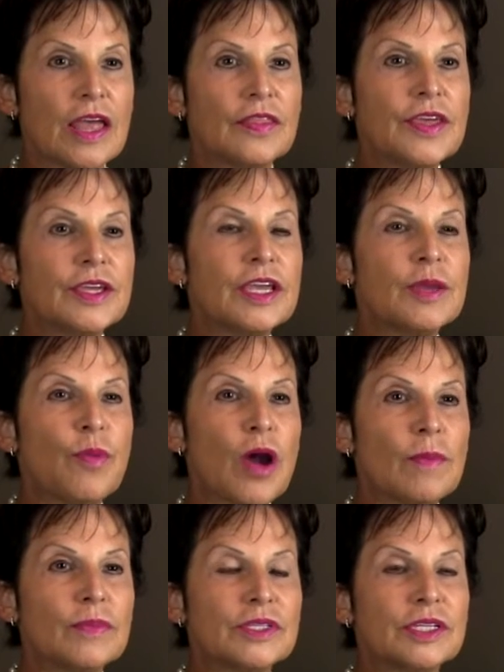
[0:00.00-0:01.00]
Thinking
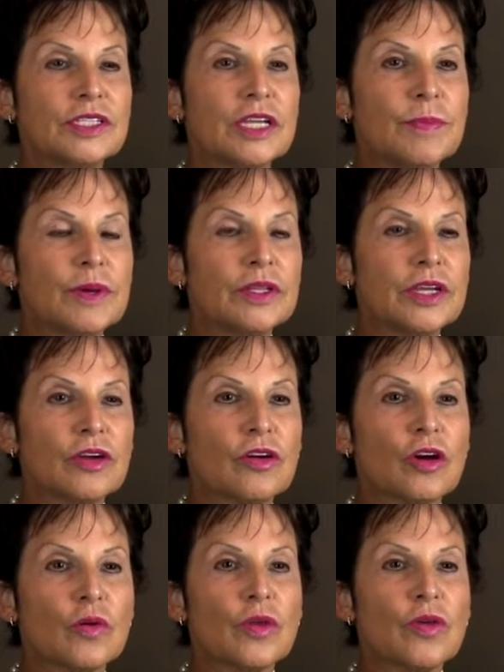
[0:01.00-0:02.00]
problems that typically
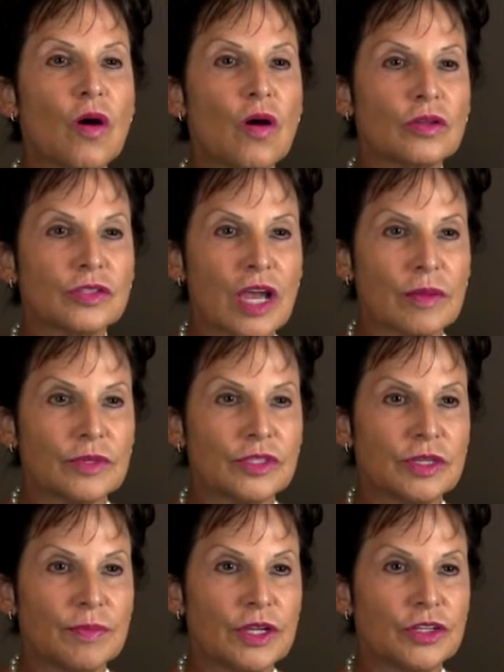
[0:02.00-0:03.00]
occur with Alzheimer's
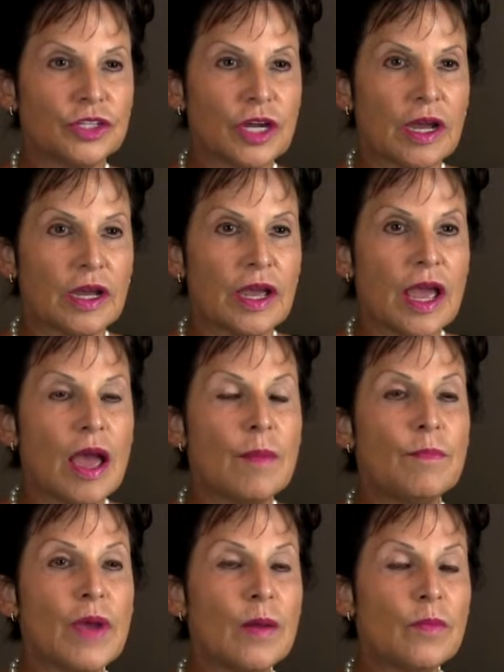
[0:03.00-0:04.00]
dementia.
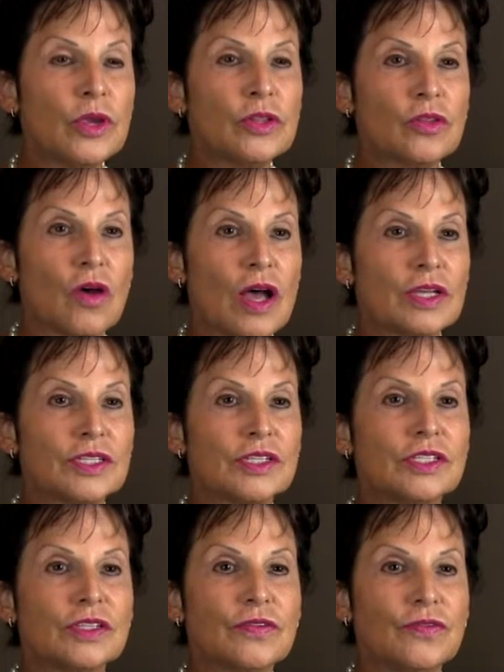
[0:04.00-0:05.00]
Memory loss
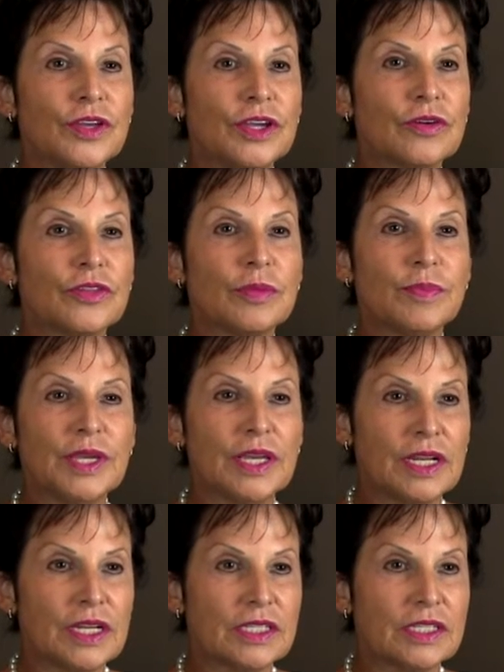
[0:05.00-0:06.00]
is severe in the
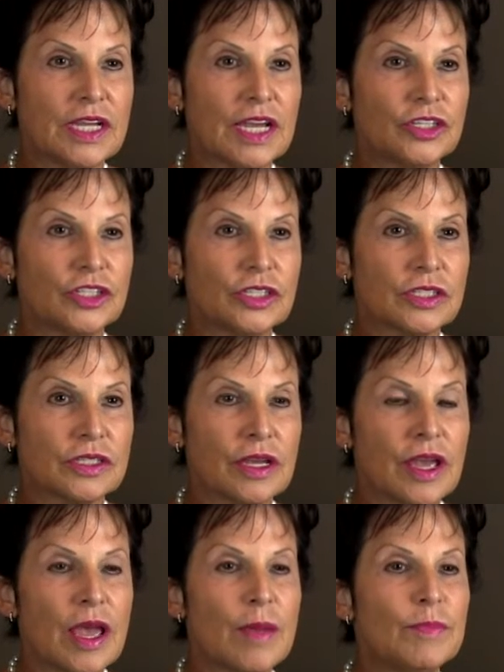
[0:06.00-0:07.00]
beginning stages.
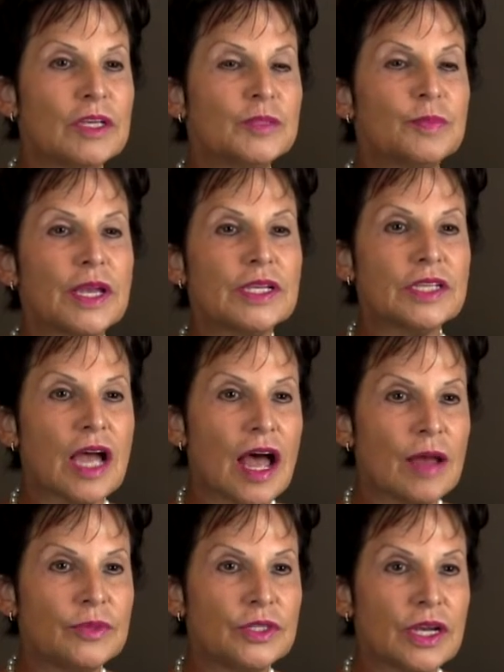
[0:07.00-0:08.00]
Misplaced
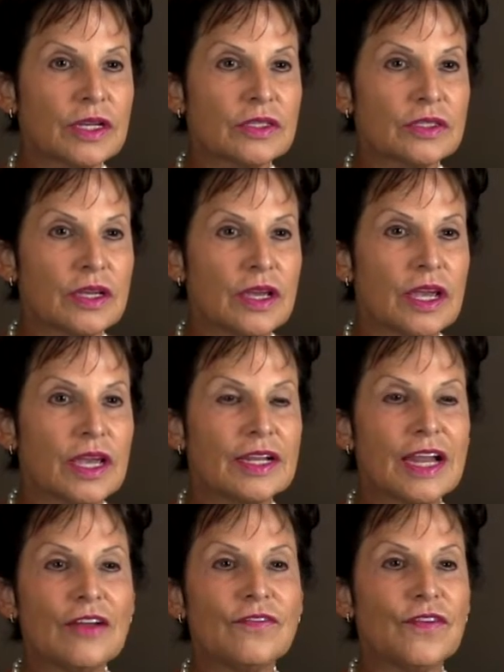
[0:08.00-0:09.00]
objects,
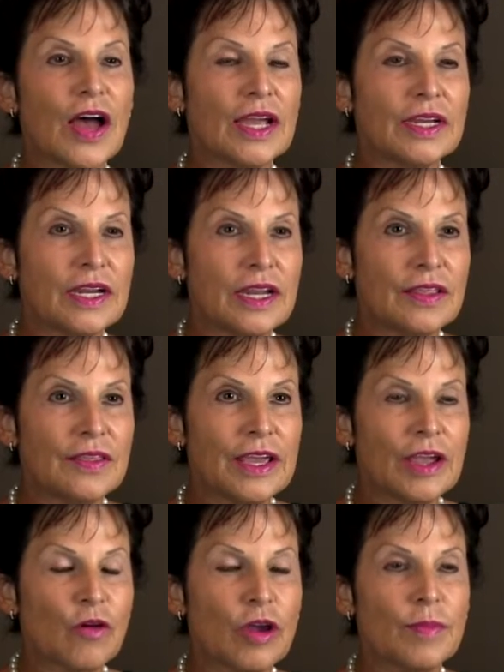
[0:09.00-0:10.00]
cannot find
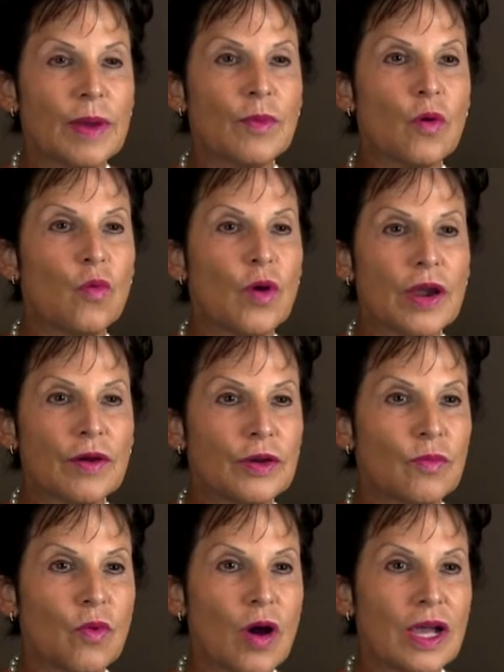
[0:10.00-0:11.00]
anything or remember where
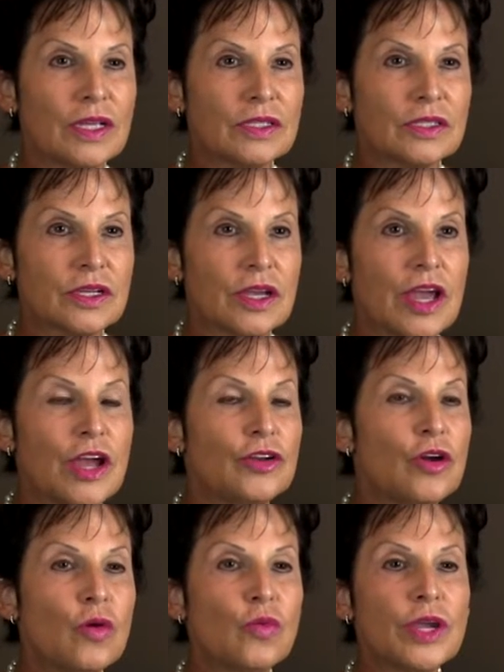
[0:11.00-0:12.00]
it was.
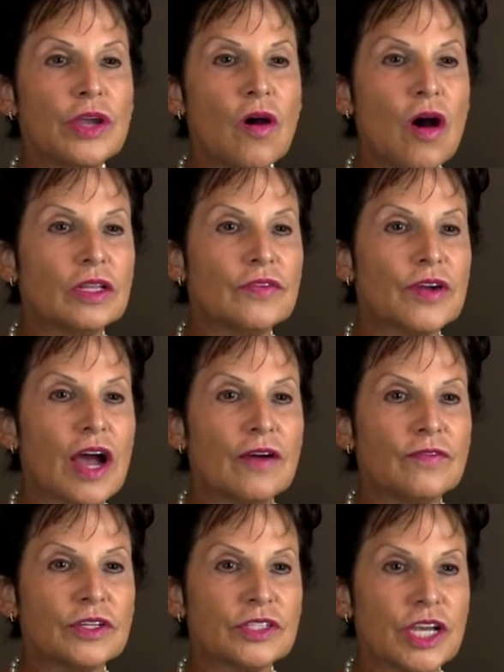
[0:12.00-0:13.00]
No recall of
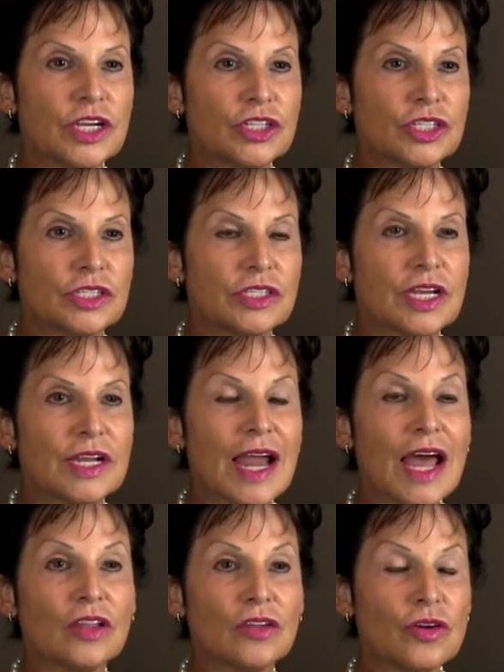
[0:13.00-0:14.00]
conversations,
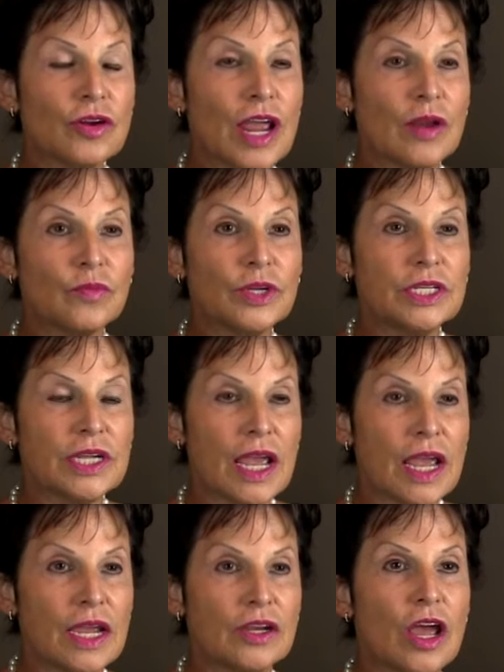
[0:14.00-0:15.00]
cannot learn and
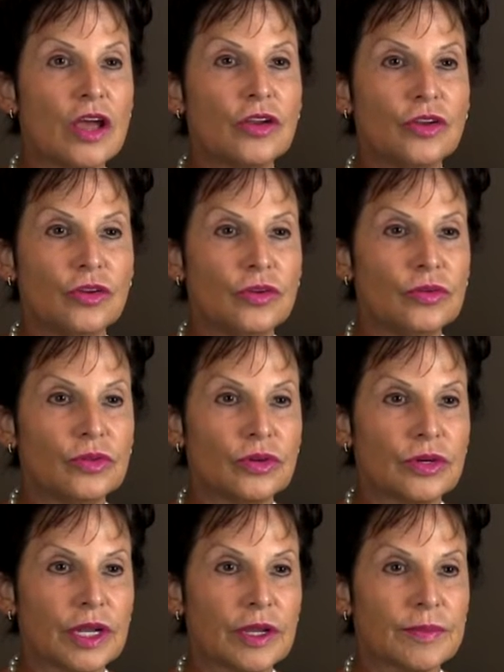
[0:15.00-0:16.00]
retain new
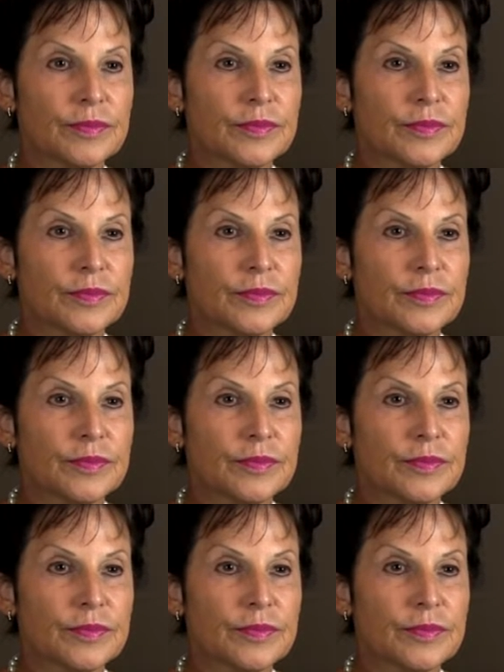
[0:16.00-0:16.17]
learning.